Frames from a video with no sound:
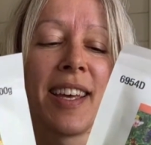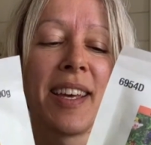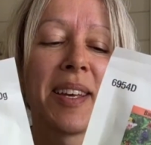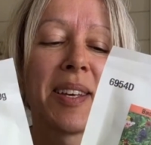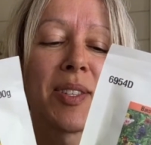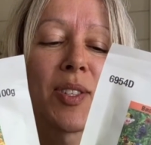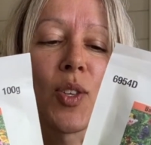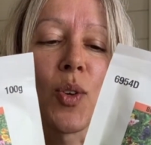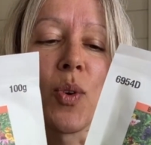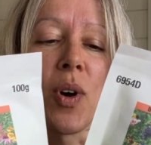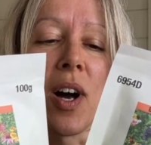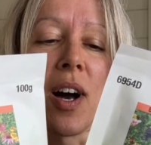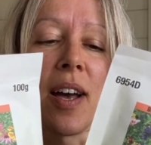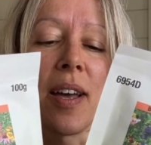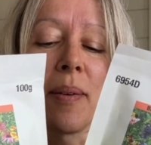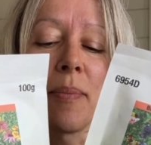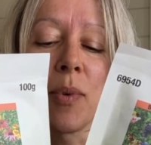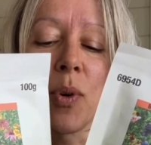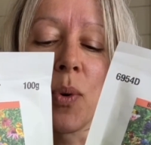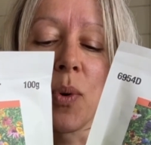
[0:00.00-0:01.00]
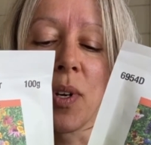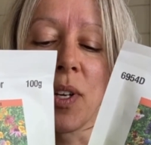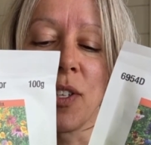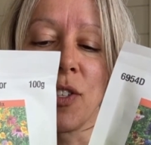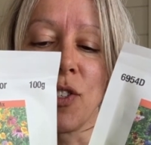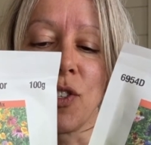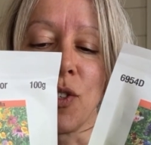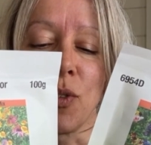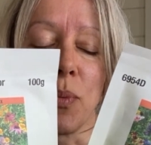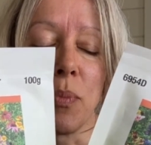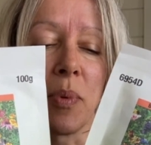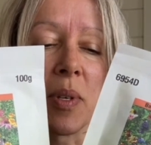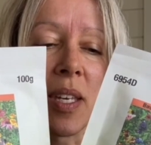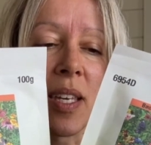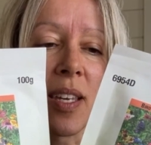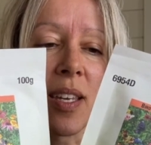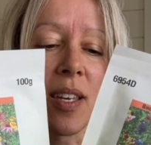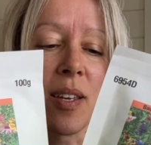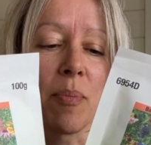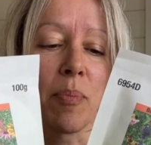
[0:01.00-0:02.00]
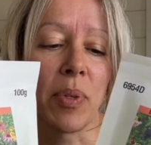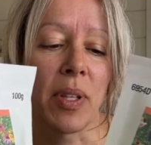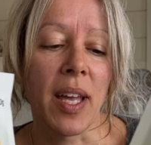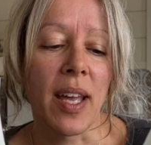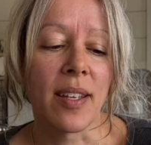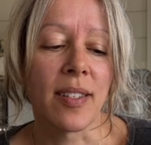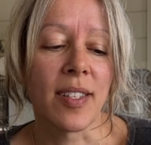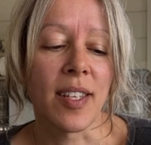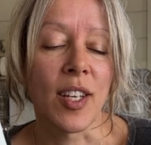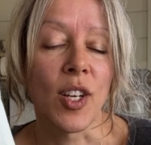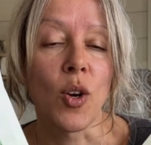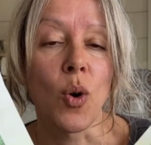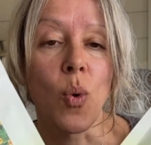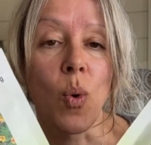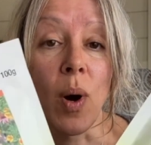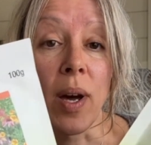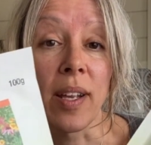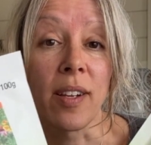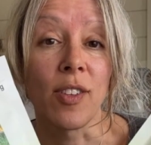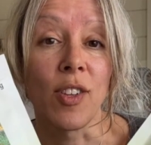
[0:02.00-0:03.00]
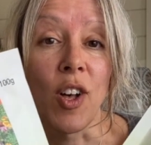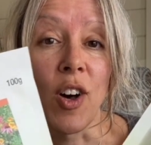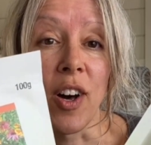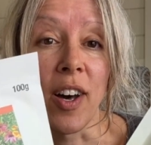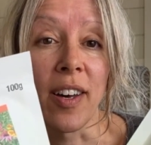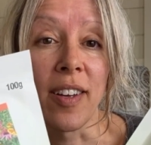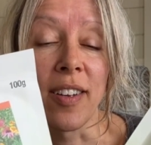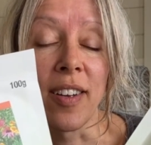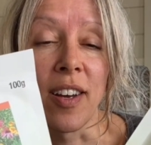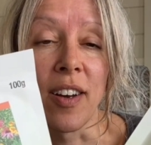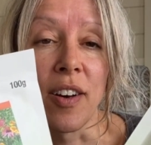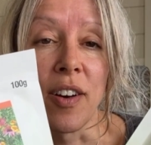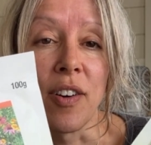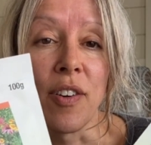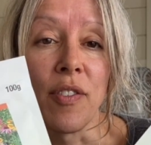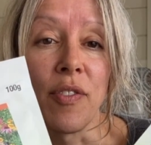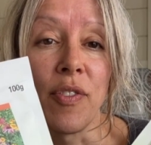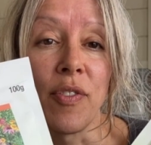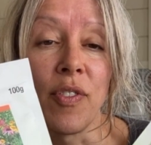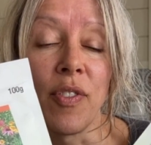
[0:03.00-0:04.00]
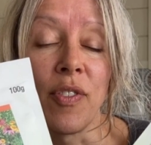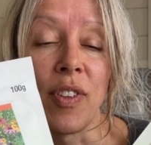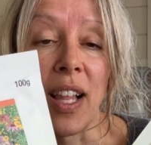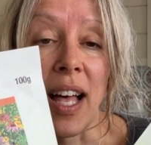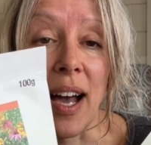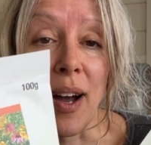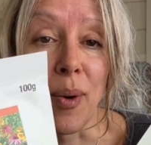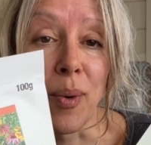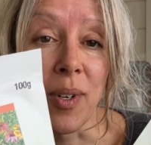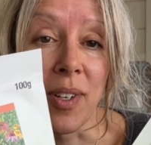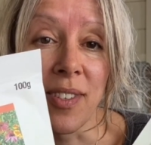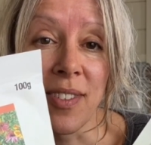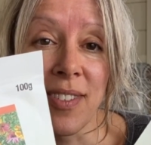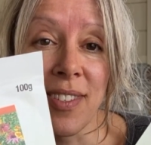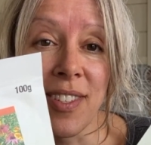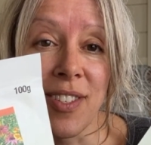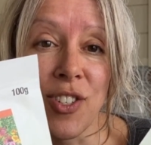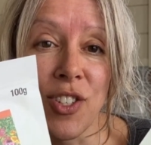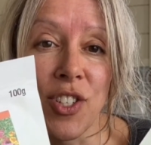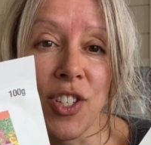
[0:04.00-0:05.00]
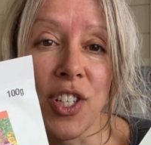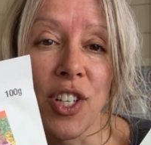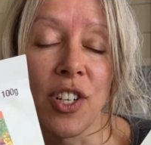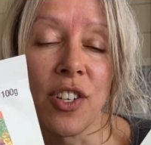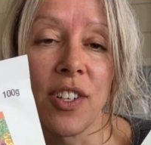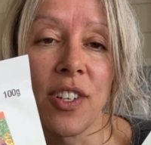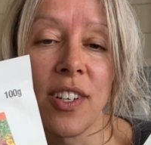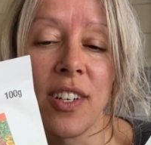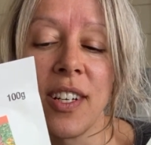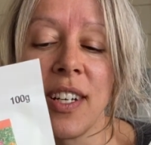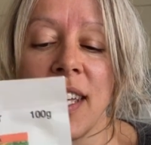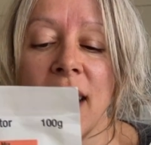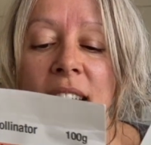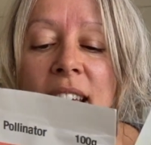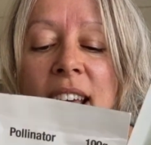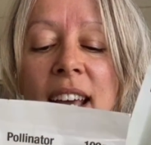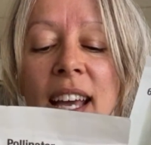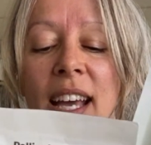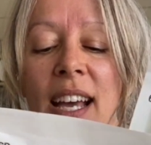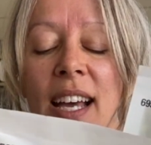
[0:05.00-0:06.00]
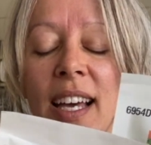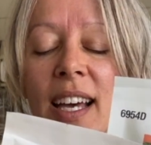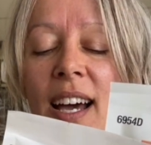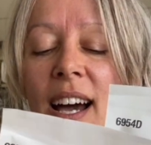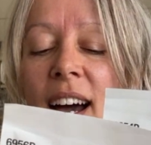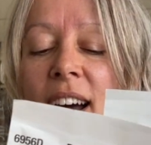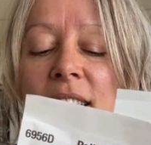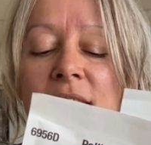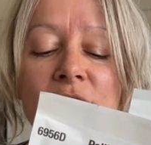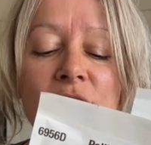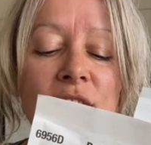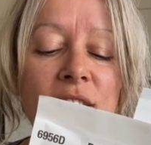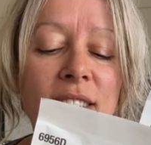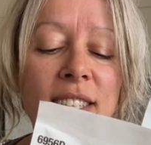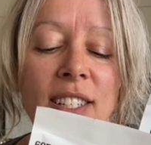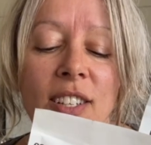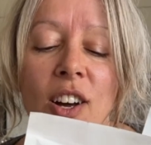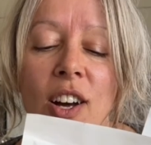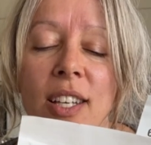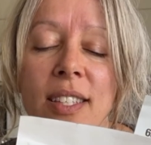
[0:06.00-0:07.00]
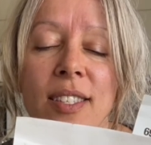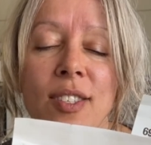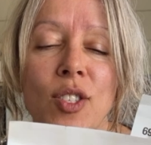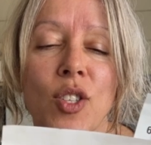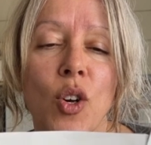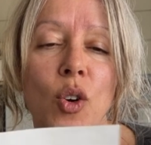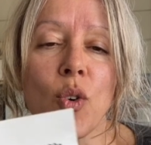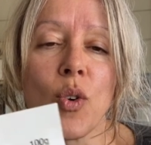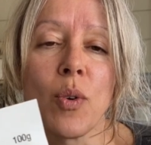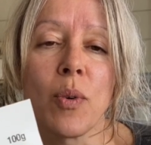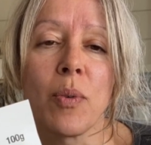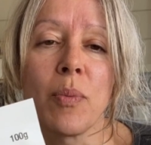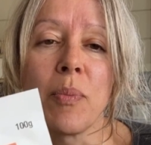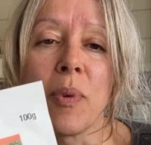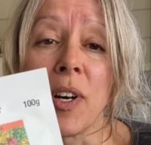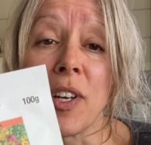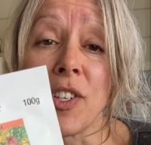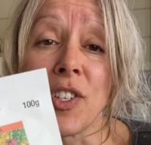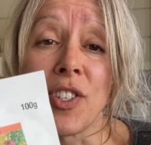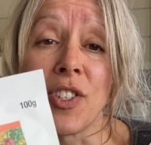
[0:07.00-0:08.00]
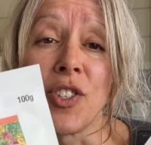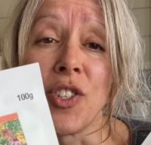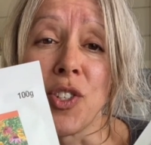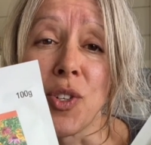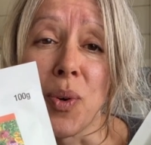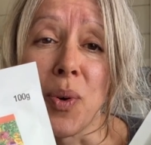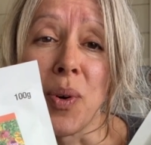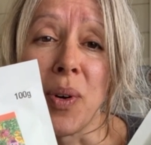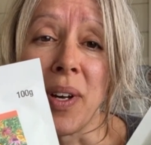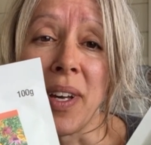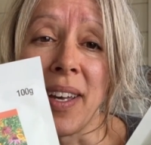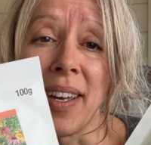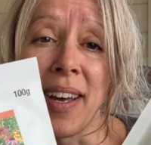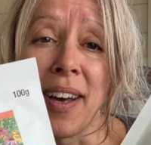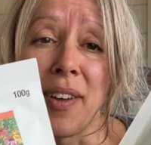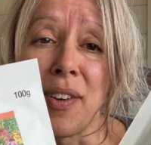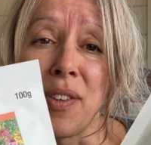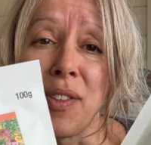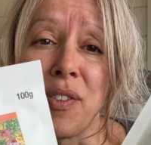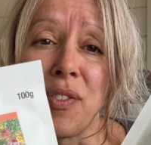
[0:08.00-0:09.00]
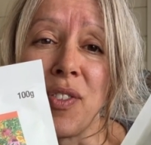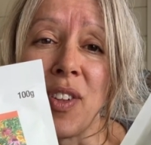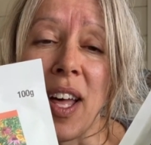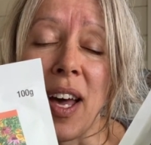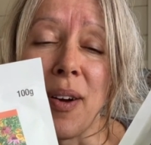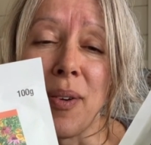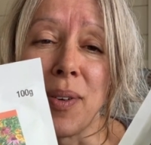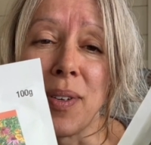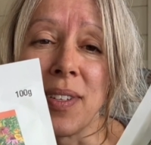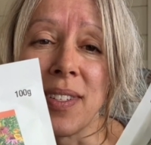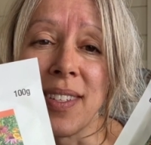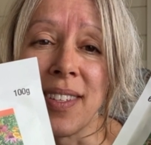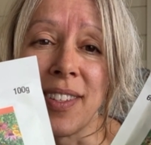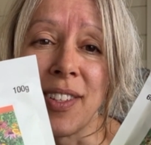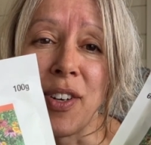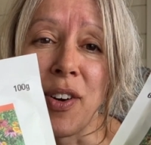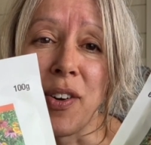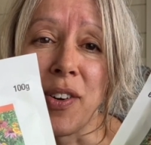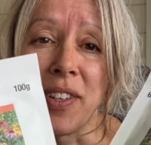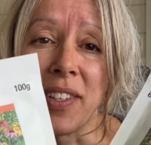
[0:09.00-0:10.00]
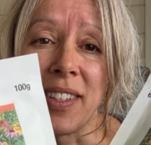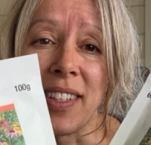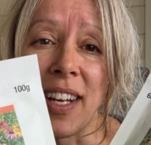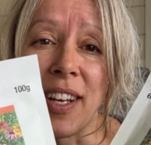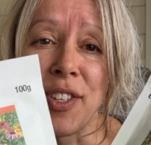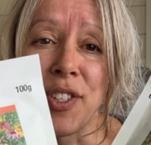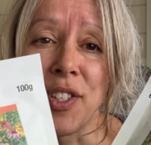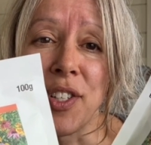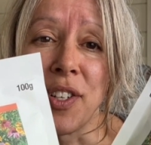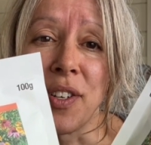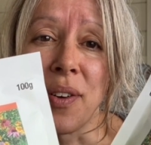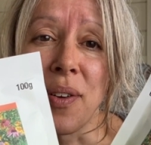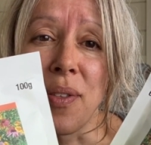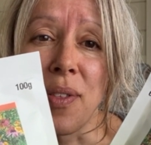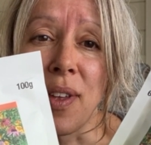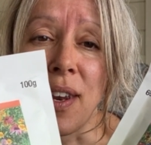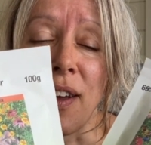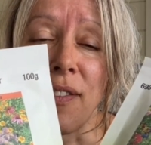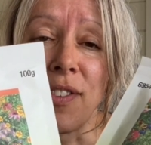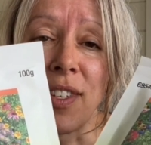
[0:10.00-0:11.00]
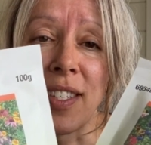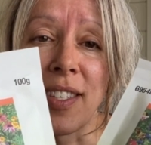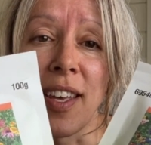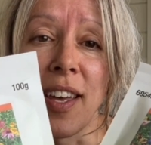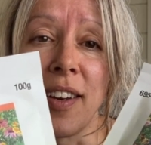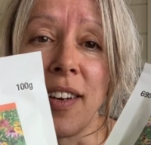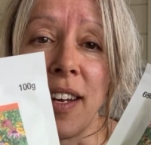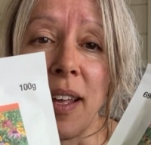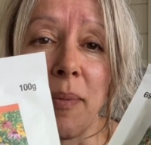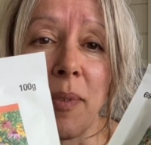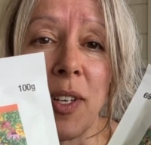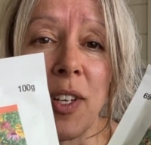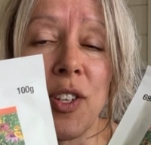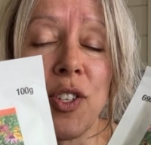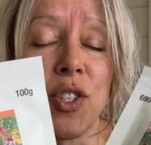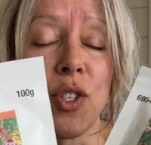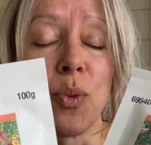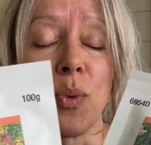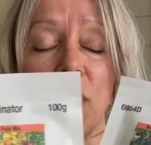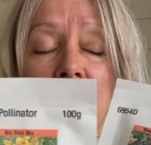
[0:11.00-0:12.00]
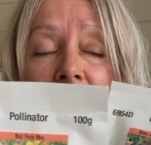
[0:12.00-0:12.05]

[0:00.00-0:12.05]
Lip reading: So I'm going to be planting quite a lot of flowers this year. I just got so much joy out of the flowers in the garden last year that I've decided I'm going to do an